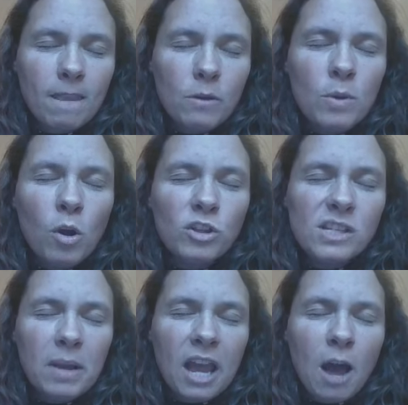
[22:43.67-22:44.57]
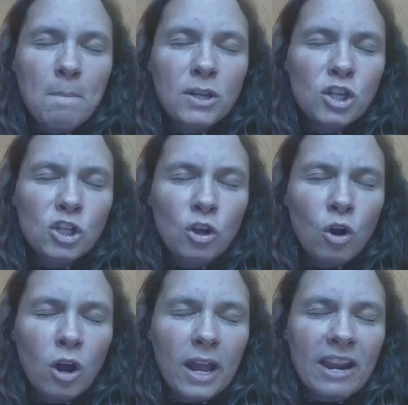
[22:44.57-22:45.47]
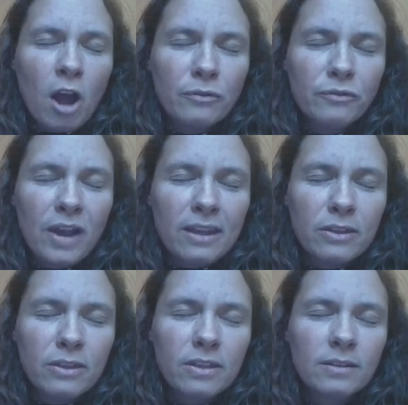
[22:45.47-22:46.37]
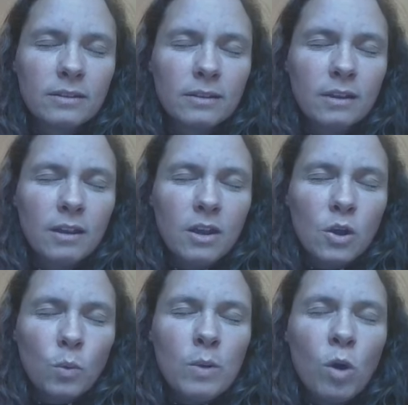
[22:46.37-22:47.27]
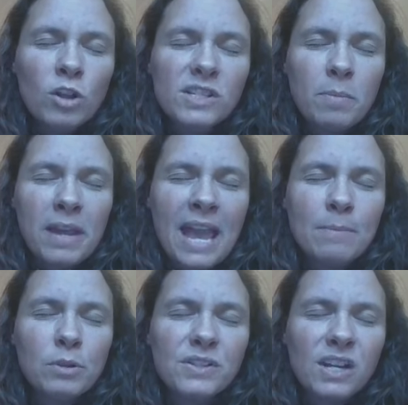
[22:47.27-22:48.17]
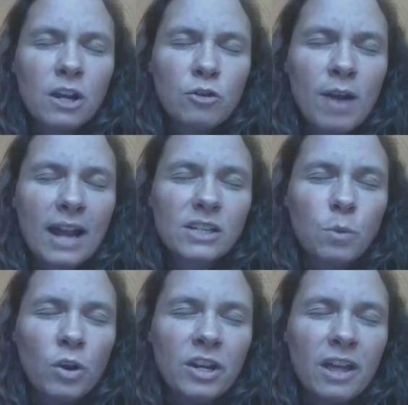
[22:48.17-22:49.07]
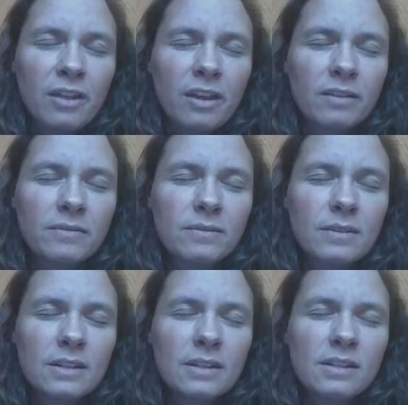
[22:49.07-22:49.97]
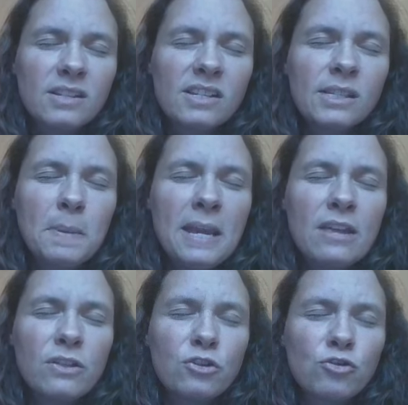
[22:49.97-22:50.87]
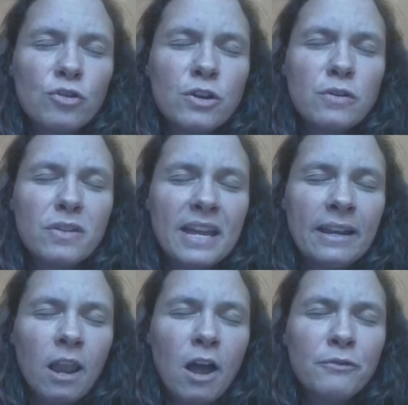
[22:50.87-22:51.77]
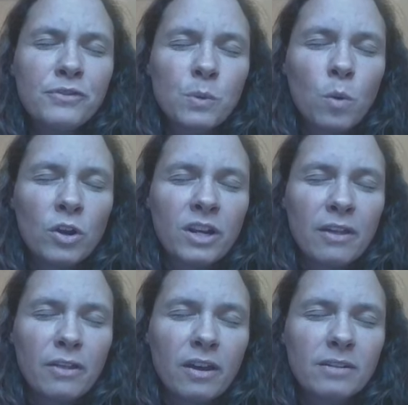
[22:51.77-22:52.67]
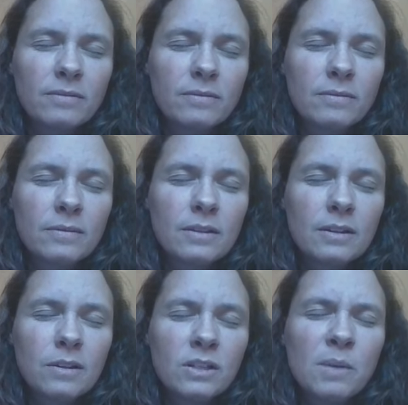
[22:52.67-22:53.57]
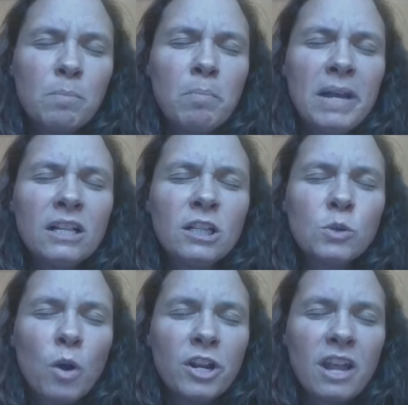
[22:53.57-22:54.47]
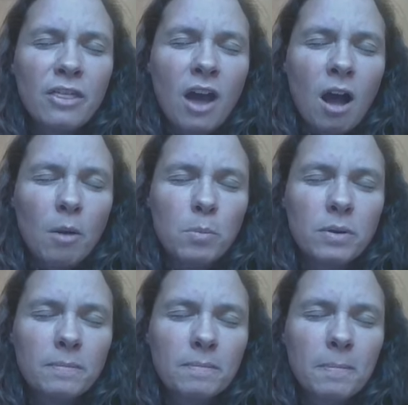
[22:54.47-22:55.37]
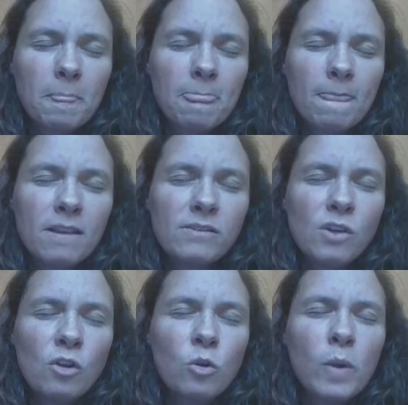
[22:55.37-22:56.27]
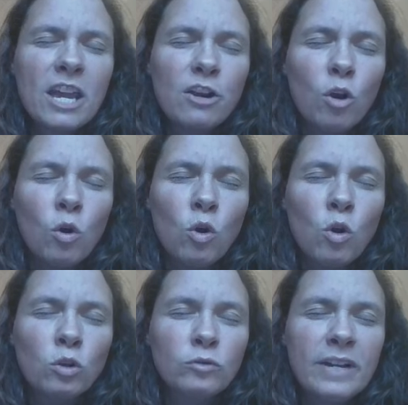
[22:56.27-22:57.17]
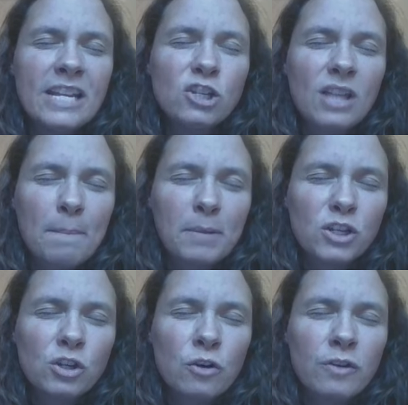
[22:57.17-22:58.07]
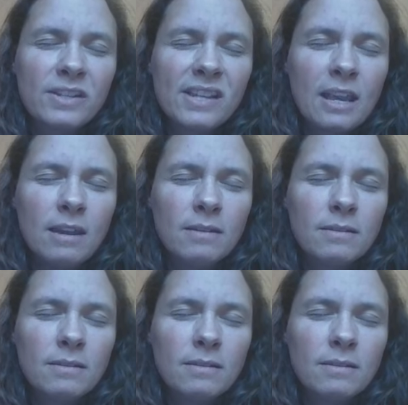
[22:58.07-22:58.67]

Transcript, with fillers: We want to become mature in our faith. We want to be able to correct one another, to speak the truth in love to one another to build one another up so that we can all reach that maturity.